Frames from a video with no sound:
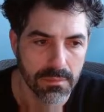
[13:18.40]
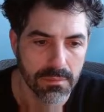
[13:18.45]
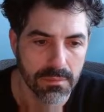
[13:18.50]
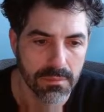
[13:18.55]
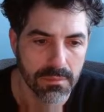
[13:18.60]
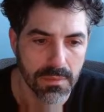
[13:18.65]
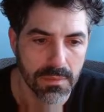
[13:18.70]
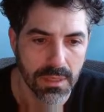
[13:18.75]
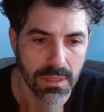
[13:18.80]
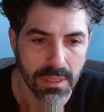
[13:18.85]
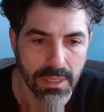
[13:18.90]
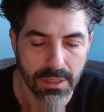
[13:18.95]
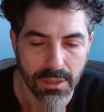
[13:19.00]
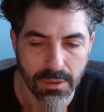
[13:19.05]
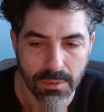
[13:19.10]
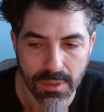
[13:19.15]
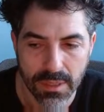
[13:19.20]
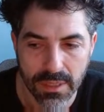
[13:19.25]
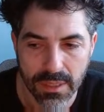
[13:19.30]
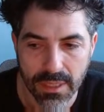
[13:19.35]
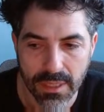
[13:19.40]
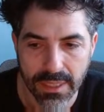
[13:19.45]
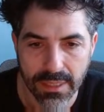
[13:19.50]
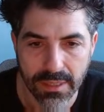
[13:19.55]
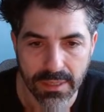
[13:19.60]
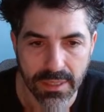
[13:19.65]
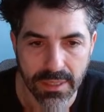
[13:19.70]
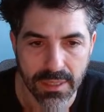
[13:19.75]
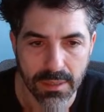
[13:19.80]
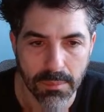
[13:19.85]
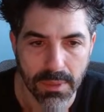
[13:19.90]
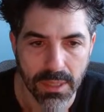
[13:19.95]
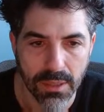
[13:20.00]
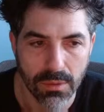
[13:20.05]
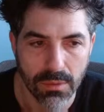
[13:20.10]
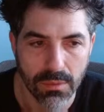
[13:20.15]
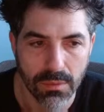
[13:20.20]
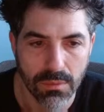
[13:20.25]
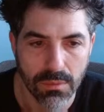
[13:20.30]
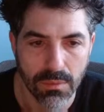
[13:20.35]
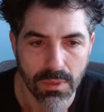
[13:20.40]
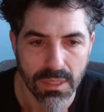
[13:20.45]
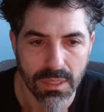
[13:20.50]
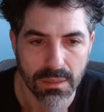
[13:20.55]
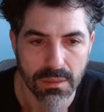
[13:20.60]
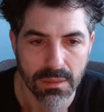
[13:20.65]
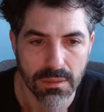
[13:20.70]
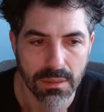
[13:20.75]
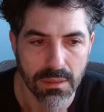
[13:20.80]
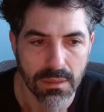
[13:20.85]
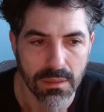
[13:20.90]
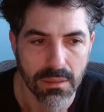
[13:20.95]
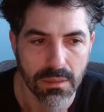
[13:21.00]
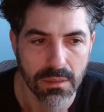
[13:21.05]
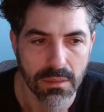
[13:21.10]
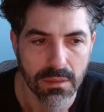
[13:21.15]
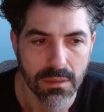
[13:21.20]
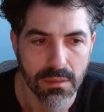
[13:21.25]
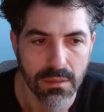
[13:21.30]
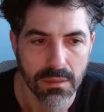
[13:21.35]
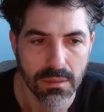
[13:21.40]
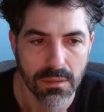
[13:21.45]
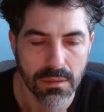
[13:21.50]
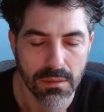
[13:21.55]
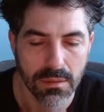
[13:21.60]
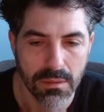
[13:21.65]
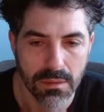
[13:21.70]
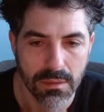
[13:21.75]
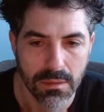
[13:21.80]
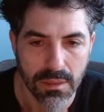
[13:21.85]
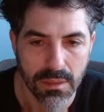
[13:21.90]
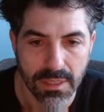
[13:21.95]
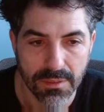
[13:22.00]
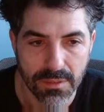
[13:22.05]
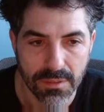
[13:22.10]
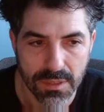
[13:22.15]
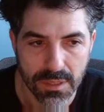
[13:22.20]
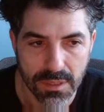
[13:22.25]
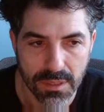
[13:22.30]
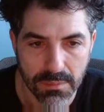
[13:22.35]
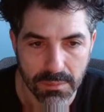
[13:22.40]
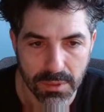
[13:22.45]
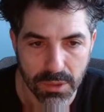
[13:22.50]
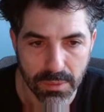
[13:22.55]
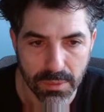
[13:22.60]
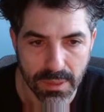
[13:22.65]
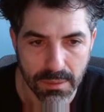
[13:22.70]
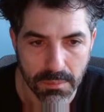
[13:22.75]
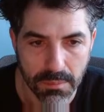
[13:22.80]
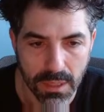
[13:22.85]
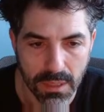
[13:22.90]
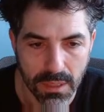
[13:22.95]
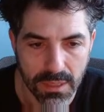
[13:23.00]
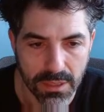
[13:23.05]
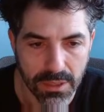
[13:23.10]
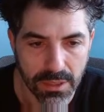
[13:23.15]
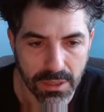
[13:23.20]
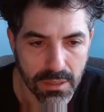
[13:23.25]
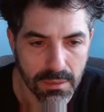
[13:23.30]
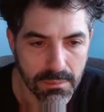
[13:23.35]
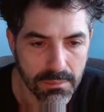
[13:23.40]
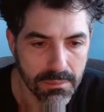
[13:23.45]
And I'd like you to really like think about what the difference is between Mog and Derp.